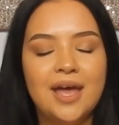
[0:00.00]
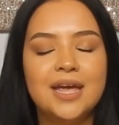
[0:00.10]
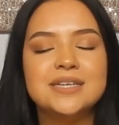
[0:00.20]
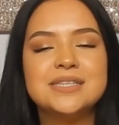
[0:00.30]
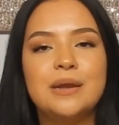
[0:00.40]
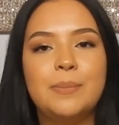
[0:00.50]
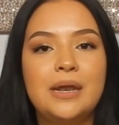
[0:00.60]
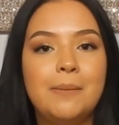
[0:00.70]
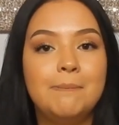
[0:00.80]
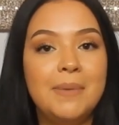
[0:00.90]
It is going to be
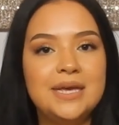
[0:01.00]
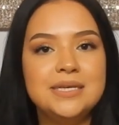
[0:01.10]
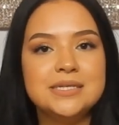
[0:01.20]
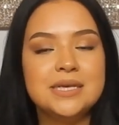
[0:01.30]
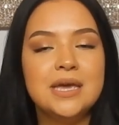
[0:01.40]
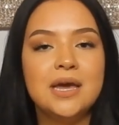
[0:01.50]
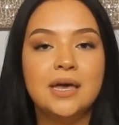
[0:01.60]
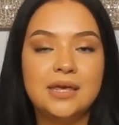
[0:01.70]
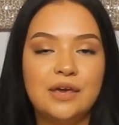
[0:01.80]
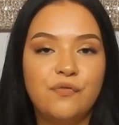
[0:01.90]
an
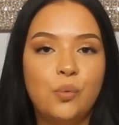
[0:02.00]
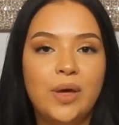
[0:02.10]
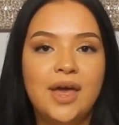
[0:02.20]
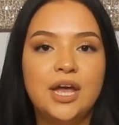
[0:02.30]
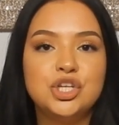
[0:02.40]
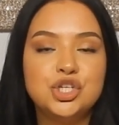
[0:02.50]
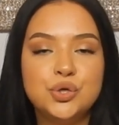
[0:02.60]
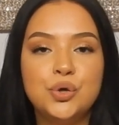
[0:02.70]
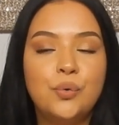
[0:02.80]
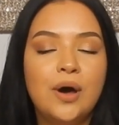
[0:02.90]
amazing giveaway.
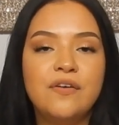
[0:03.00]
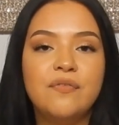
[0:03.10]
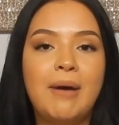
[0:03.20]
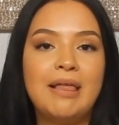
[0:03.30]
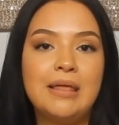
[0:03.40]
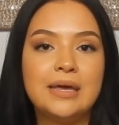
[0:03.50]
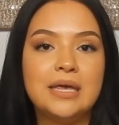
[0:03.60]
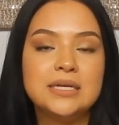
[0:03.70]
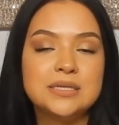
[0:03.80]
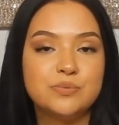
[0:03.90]
2 of my
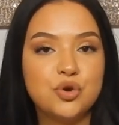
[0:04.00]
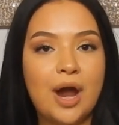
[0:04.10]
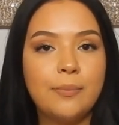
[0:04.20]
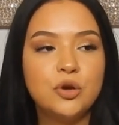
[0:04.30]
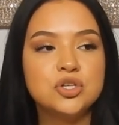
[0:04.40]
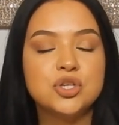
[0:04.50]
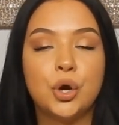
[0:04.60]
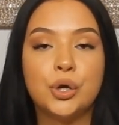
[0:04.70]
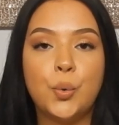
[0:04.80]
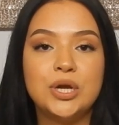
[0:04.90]
lucky subscribers
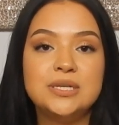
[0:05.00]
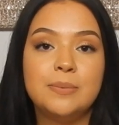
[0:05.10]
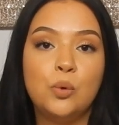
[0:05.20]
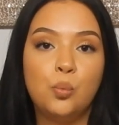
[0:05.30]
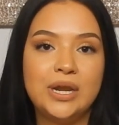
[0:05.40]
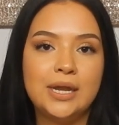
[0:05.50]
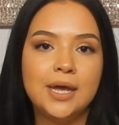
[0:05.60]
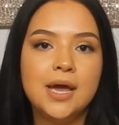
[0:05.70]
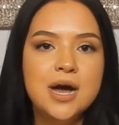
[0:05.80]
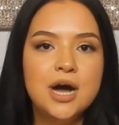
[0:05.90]
are going to be
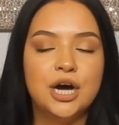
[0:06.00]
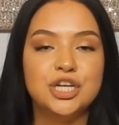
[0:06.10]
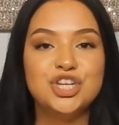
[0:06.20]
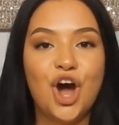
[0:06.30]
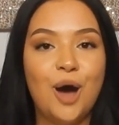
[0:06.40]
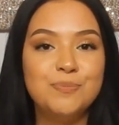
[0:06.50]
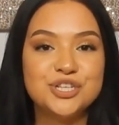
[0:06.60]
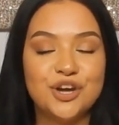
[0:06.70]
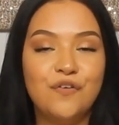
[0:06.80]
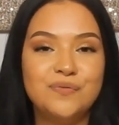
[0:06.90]
winning a Top
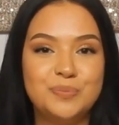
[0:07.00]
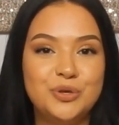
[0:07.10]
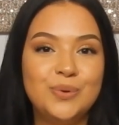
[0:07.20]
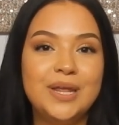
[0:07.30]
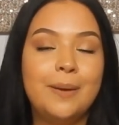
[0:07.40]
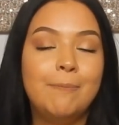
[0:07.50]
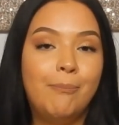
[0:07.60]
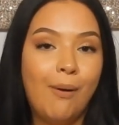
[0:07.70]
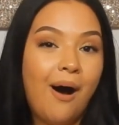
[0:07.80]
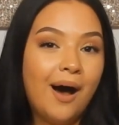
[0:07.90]
Shelf Beauty
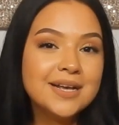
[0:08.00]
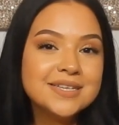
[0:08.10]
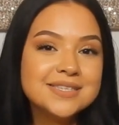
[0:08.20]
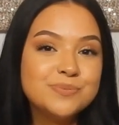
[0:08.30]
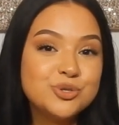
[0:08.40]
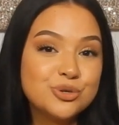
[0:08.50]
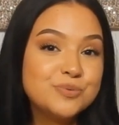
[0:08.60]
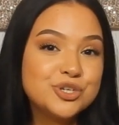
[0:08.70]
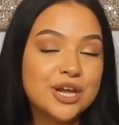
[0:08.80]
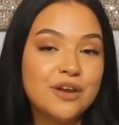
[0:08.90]
box
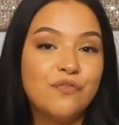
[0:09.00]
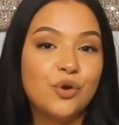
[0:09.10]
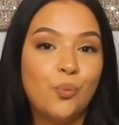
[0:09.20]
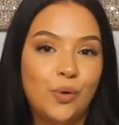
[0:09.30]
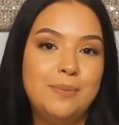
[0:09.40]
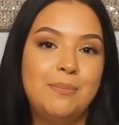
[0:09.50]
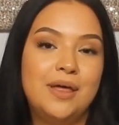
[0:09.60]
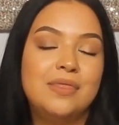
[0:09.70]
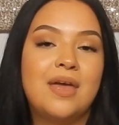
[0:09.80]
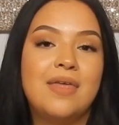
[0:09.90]
subscription for 1
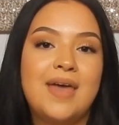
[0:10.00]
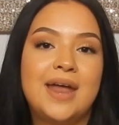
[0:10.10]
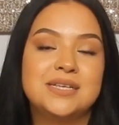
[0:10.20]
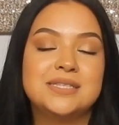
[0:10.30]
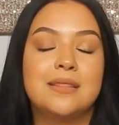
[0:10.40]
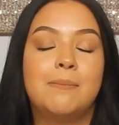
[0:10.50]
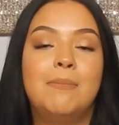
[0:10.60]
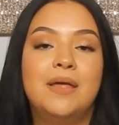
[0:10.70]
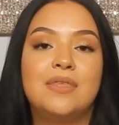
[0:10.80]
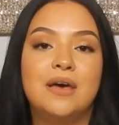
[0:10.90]
month, and that is the
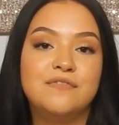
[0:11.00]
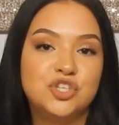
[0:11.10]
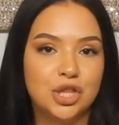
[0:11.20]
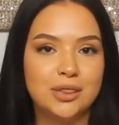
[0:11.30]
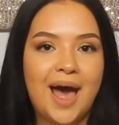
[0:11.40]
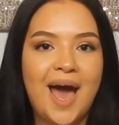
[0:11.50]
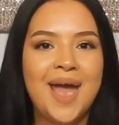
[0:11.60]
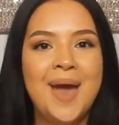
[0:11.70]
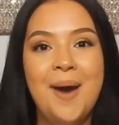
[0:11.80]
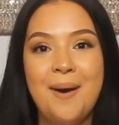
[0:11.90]
month of
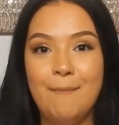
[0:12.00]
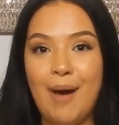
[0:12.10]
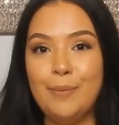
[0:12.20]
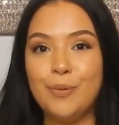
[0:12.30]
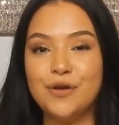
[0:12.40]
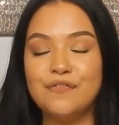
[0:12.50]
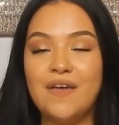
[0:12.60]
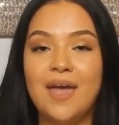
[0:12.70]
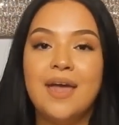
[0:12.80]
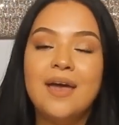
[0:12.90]
July, my
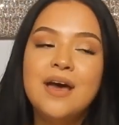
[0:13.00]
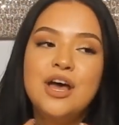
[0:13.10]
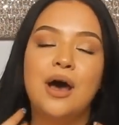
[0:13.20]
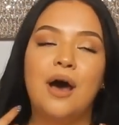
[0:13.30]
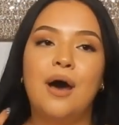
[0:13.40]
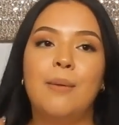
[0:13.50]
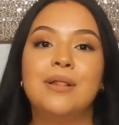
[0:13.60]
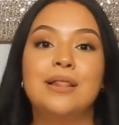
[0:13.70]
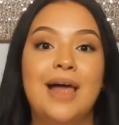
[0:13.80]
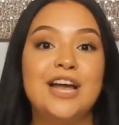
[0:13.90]
birthday.
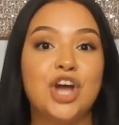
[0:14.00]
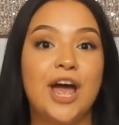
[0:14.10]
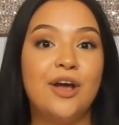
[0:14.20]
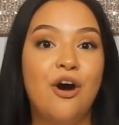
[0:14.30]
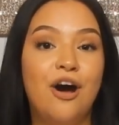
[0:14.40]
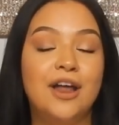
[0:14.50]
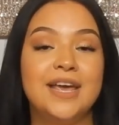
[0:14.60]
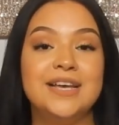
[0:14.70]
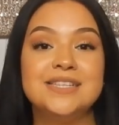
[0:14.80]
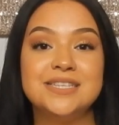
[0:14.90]
Lash Icon
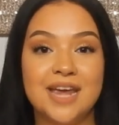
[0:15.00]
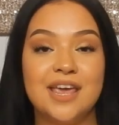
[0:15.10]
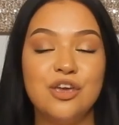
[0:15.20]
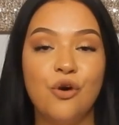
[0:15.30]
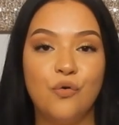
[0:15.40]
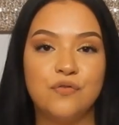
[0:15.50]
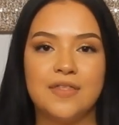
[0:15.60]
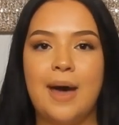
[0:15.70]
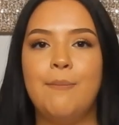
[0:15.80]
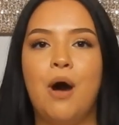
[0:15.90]
is taking over
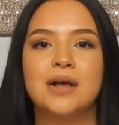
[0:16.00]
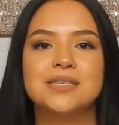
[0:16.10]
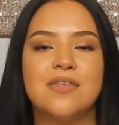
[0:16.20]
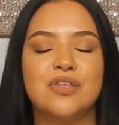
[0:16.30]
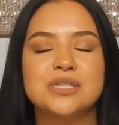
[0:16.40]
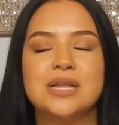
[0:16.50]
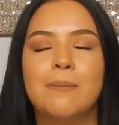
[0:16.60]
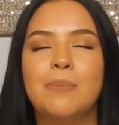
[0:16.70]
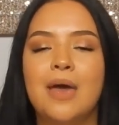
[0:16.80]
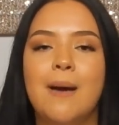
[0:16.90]
that box, and there's going
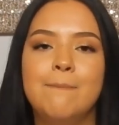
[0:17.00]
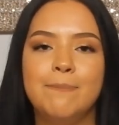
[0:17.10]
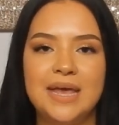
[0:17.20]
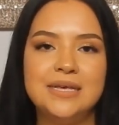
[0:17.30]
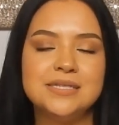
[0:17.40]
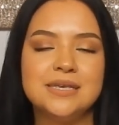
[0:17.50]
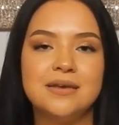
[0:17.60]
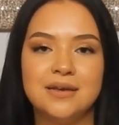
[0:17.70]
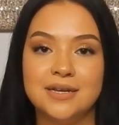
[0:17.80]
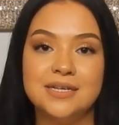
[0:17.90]
to be amazing
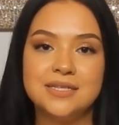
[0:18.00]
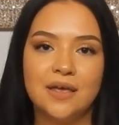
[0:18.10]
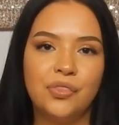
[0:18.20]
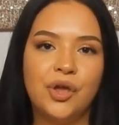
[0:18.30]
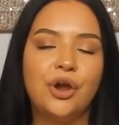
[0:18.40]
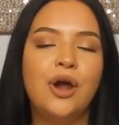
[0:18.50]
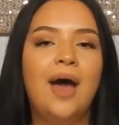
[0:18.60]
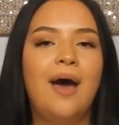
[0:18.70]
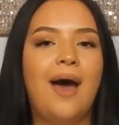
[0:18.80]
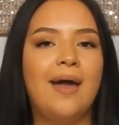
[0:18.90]
goodies in there.
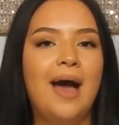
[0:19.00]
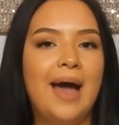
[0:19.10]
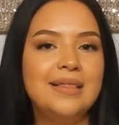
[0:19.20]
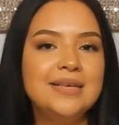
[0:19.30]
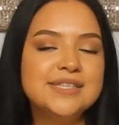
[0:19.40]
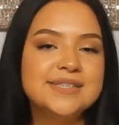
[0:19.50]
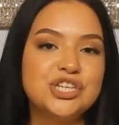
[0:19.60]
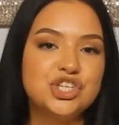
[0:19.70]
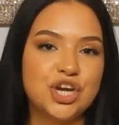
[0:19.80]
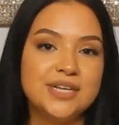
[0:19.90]
I highly
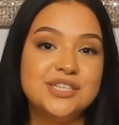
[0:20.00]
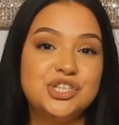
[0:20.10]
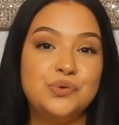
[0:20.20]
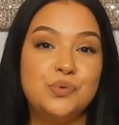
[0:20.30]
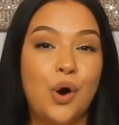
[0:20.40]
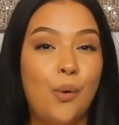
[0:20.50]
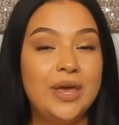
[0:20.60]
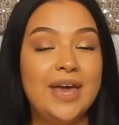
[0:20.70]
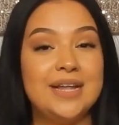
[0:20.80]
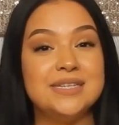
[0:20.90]
suggest you
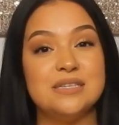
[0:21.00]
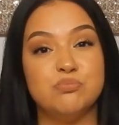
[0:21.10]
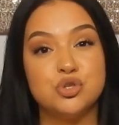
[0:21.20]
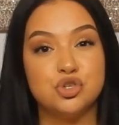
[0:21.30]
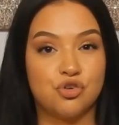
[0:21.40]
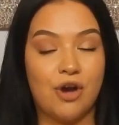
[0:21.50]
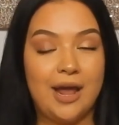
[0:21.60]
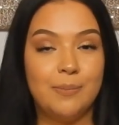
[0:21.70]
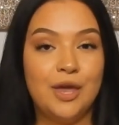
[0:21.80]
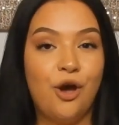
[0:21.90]
going and
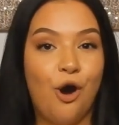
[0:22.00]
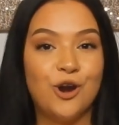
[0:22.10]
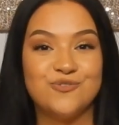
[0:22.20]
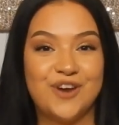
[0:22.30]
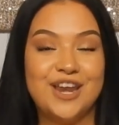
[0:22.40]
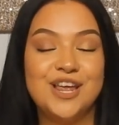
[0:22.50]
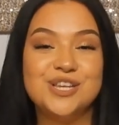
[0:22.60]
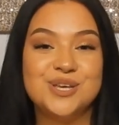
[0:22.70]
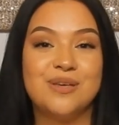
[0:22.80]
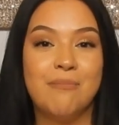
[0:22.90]
subscribing already
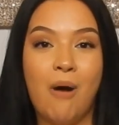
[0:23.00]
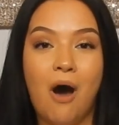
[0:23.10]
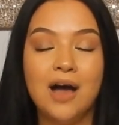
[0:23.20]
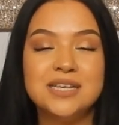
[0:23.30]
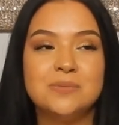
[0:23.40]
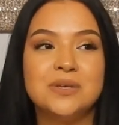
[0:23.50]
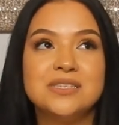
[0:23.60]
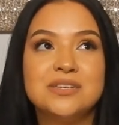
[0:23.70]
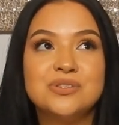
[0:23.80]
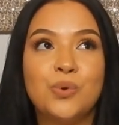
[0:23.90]
to the box because
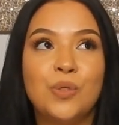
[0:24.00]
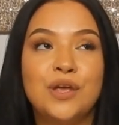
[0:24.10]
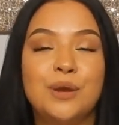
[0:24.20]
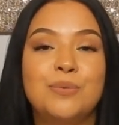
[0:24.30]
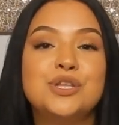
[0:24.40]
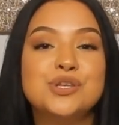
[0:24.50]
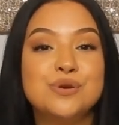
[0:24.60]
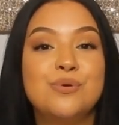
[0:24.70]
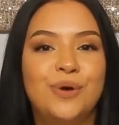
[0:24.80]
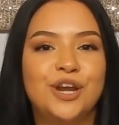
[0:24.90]
there's only going to be
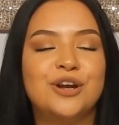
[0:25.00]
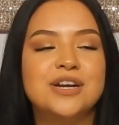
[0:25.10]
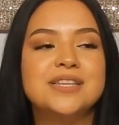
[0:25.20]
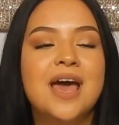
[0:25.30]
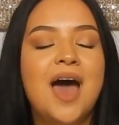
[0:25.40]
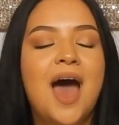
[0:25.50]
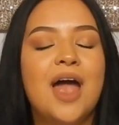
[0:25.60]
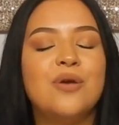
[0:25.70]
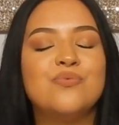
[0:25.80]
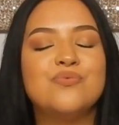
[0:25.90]
2 winners.
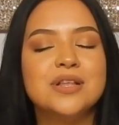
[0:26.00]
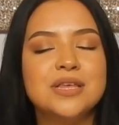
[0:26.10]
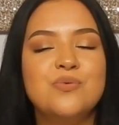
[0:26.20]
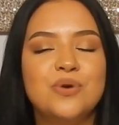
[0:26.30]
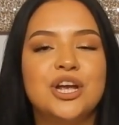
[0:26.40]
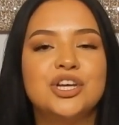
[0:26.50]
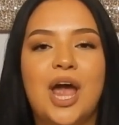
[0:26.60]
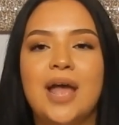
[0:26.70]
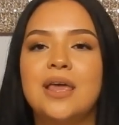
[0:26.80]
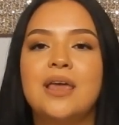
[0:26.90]
I really wish
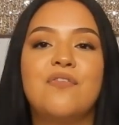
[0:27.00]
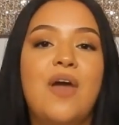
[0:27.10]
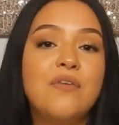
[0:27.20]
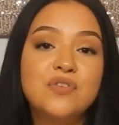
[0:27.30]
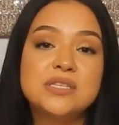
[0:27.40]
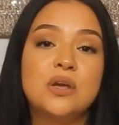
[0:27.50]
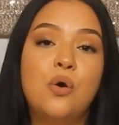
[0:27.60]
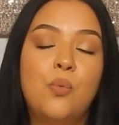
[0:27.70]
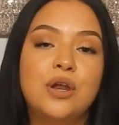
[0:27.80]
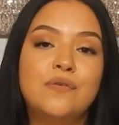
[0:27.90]
I could give every
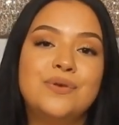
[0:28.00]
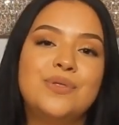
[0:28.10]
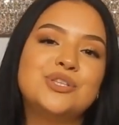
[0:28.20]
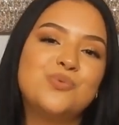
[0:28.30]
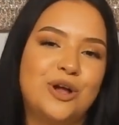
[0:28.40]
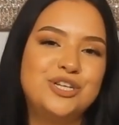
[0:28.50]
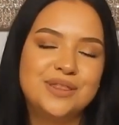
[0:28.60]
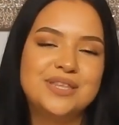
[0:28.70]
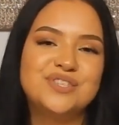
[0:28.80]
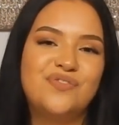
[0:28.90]
single one of you that's watching
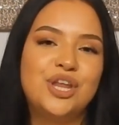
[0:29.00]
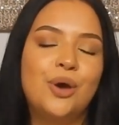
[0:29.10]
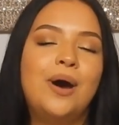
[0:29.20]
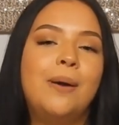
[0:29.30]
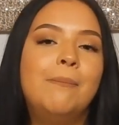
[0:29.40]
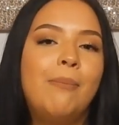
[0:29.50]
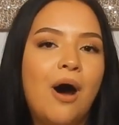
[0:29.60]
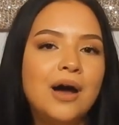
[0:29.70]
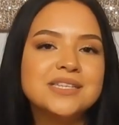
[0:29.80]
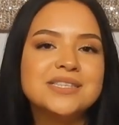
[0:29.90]
this video a
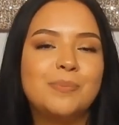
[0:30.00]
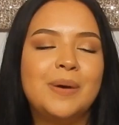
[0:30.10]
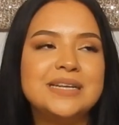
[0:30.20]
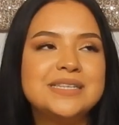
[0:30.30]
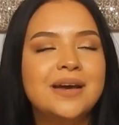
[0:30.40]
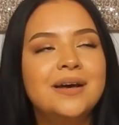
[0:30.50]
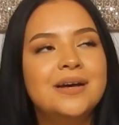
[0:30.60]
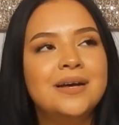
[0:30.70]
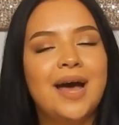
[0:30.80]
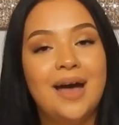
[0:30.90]
box, but
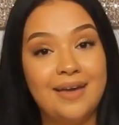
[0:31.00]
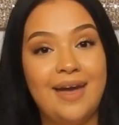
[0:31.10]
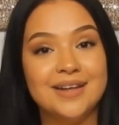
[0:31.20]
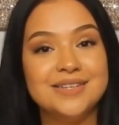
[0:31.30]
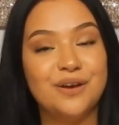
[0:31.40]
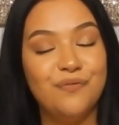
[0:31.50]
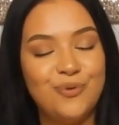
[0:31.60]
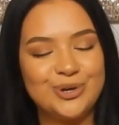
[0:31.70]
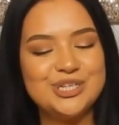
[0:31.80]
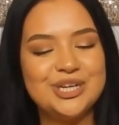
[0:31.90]
I can't,
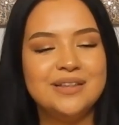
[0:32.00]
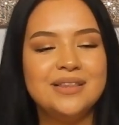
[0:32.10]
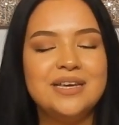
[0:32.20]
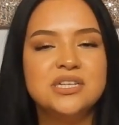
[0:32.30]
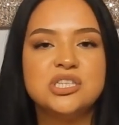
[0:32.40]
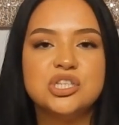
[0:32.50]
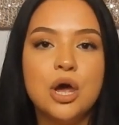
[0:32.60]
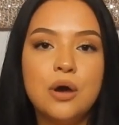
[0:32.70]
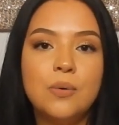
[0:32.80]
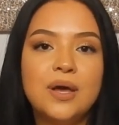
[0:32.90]
unfortunately.
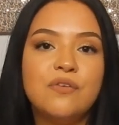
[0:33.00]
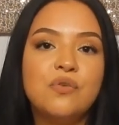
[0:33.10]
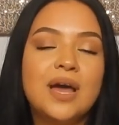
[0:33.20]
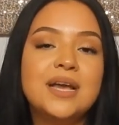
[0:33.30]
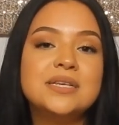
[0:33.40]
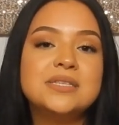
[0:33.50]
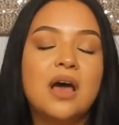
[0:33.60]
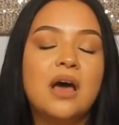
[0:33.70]
So if you guys